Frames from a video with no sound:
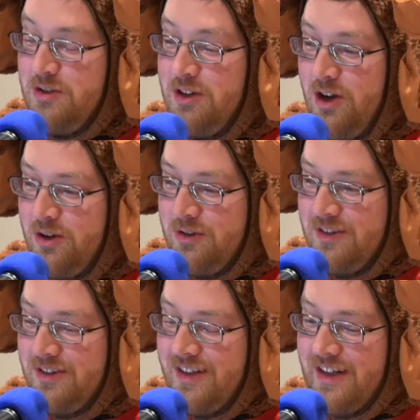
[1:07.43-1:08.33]
know
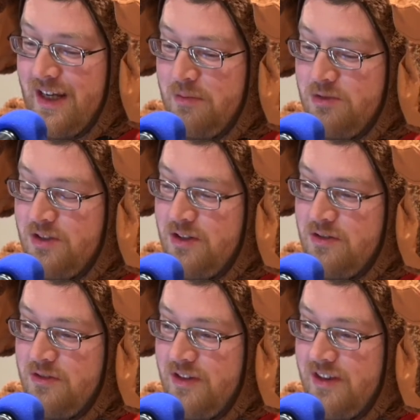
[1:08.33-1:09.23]
the names of
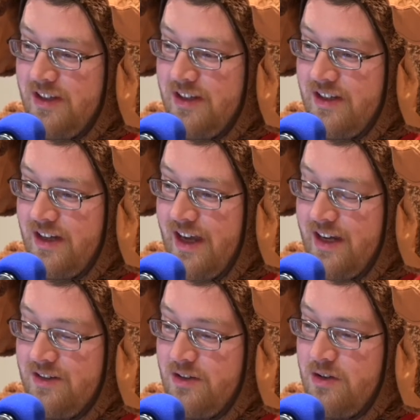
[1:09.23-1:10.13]
the
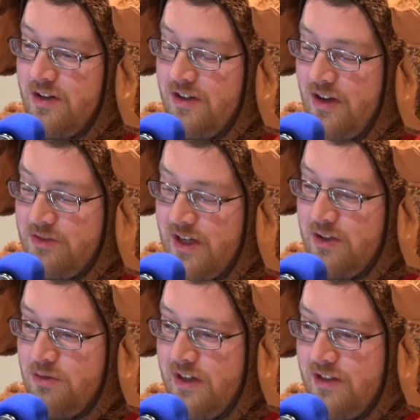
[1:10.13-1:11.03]
8 of
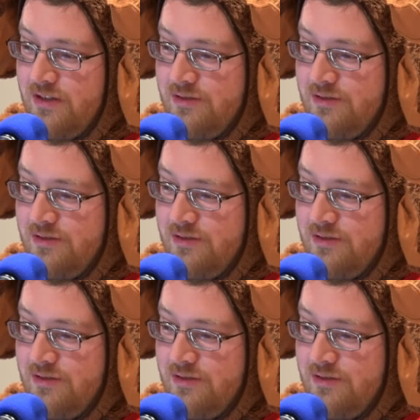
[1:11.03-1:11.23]
Santa's reindeer?